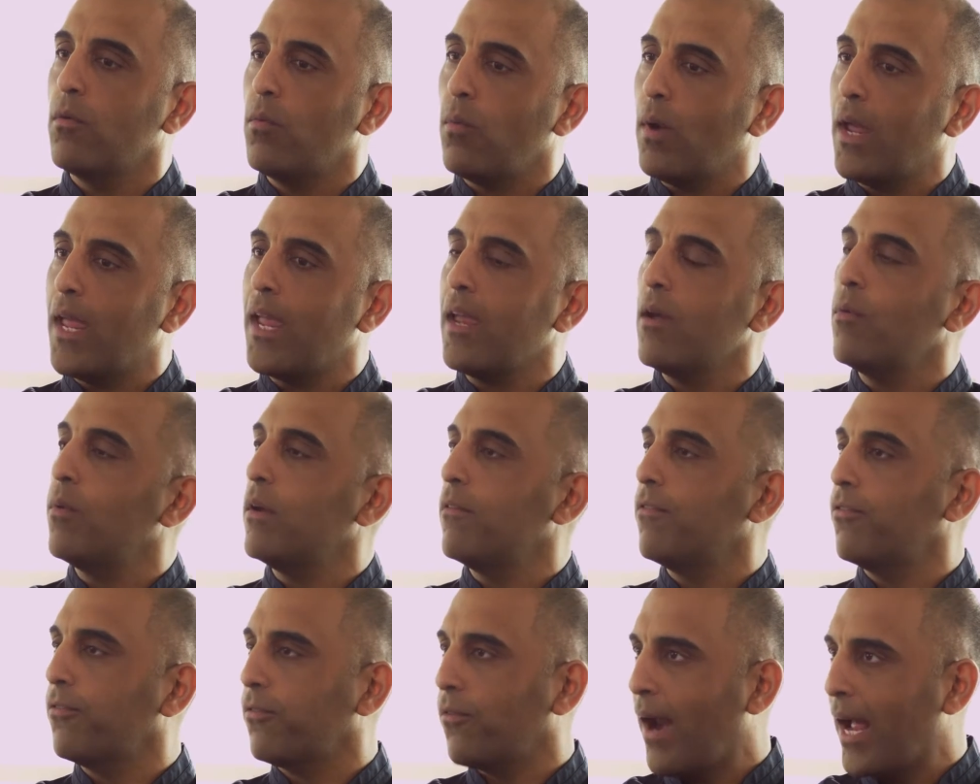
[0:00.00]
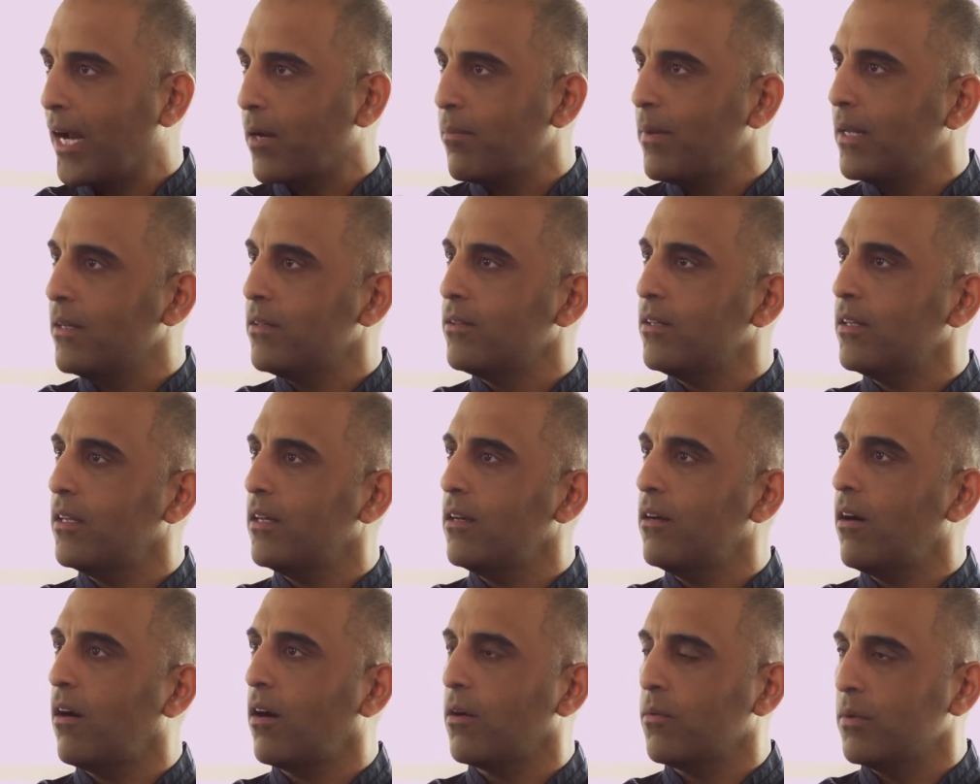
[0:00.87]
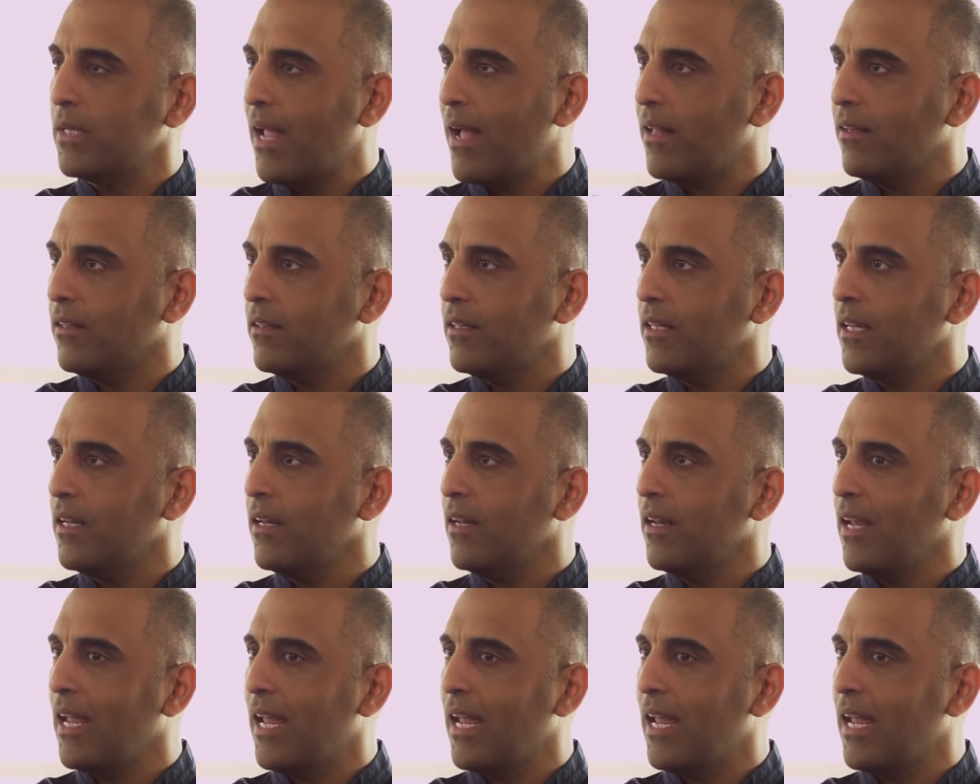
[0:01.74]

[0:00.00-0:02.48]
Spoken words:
way we've fragmented our reality,